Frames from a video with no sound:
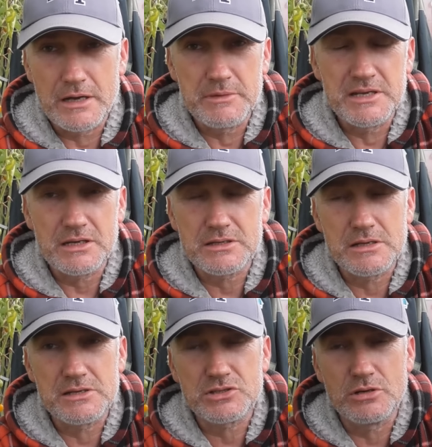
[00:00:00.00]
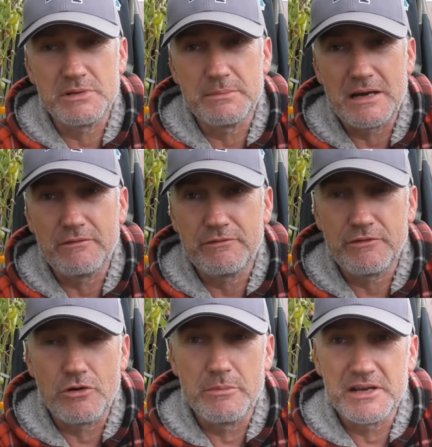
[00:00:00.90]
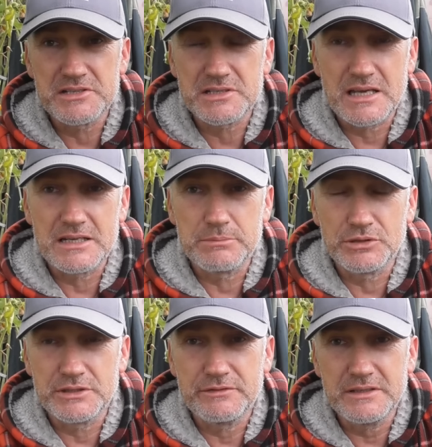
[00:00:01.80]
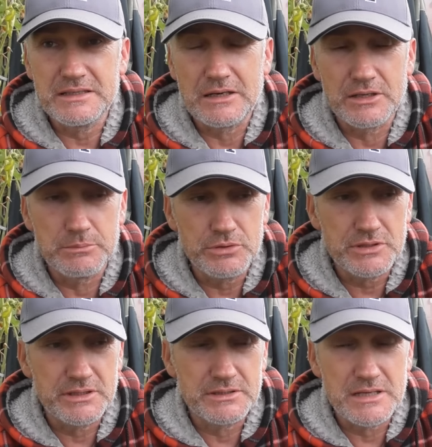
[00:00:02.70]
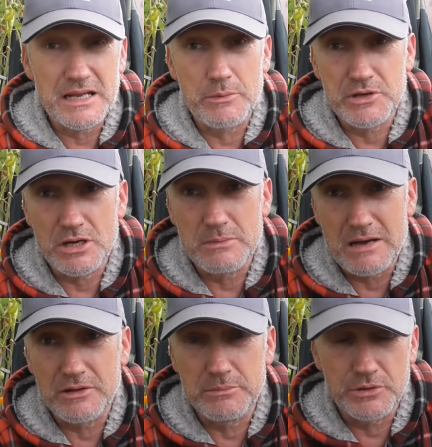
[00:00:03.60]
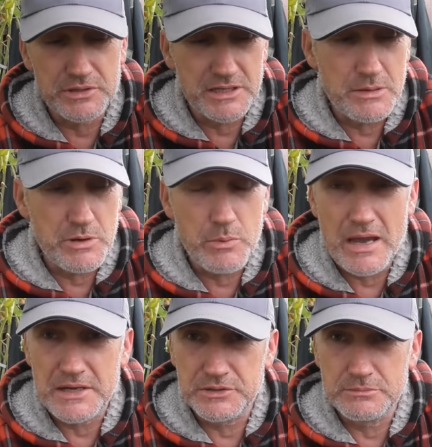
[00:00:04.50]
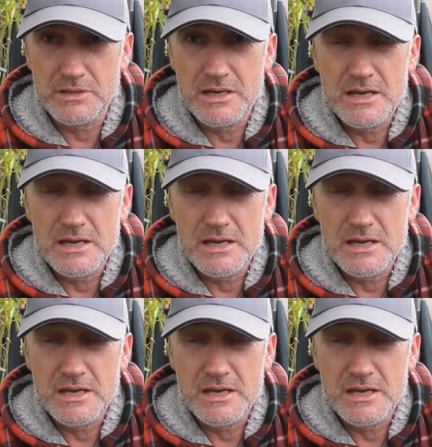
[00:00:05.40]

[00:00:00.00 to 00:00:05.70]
I mean, it took me about four minutes to get the bloody thing out of the bucket. Anyhow, we got them out of the bucket, we weighed them.